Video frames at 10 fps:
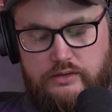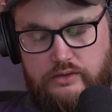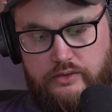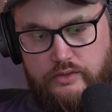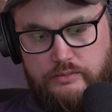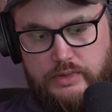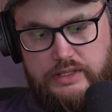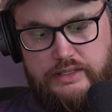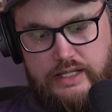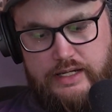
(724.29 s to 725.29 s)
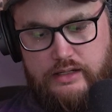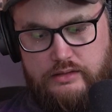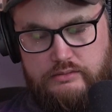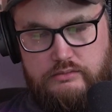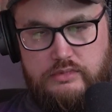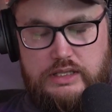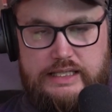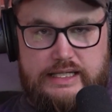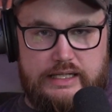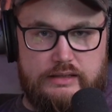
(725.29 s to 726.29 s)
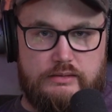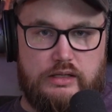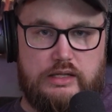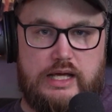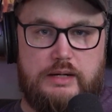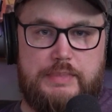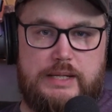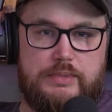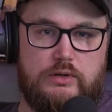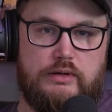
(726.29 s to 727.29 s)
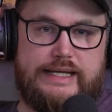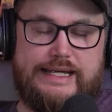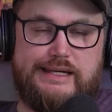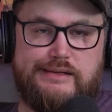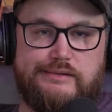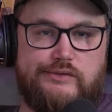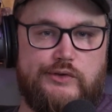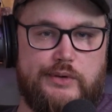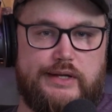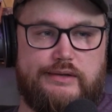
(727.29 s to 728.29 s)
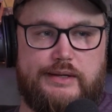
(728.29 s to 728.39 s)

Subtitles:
really like get a lot of people into it.